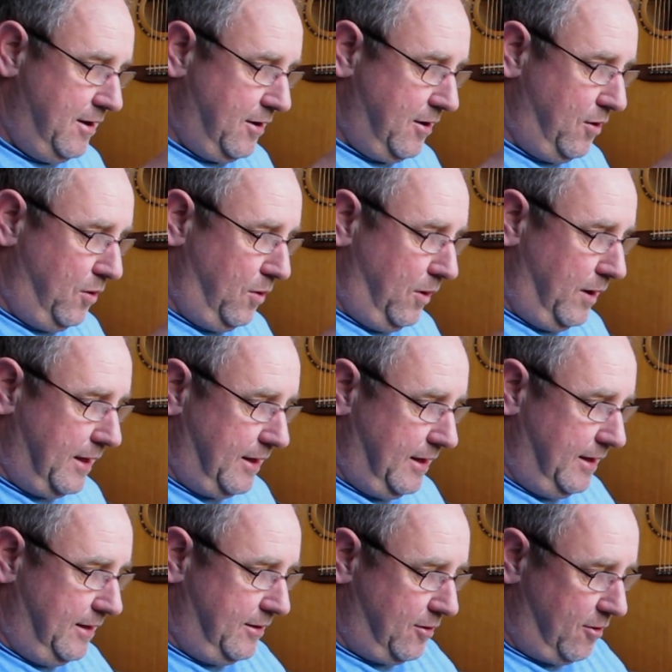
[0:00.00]
quite
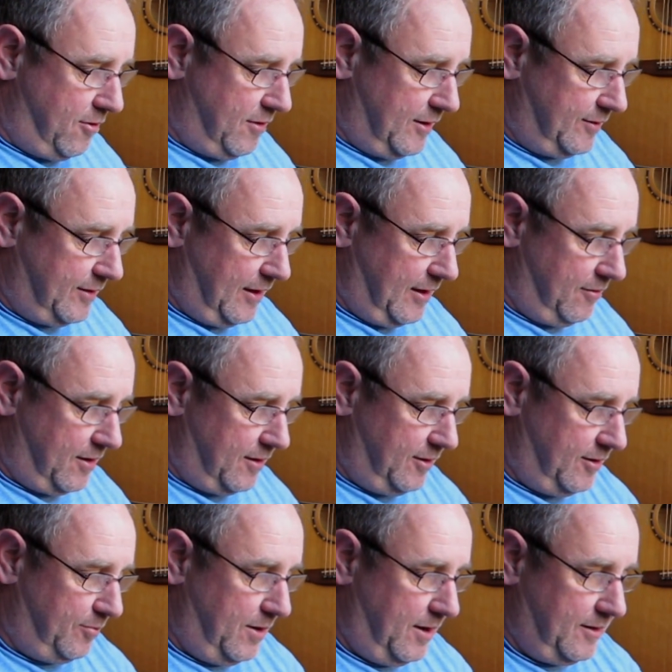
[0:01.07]
interesting. Right,
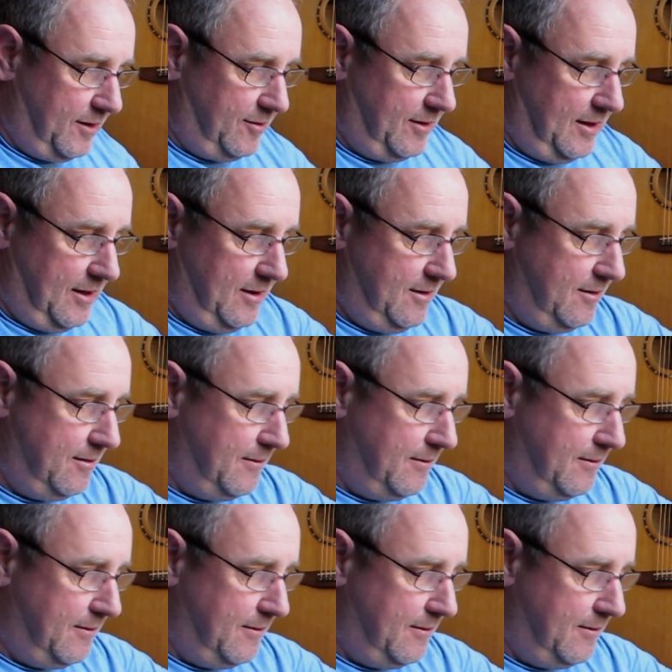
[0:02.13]
let's plug this in,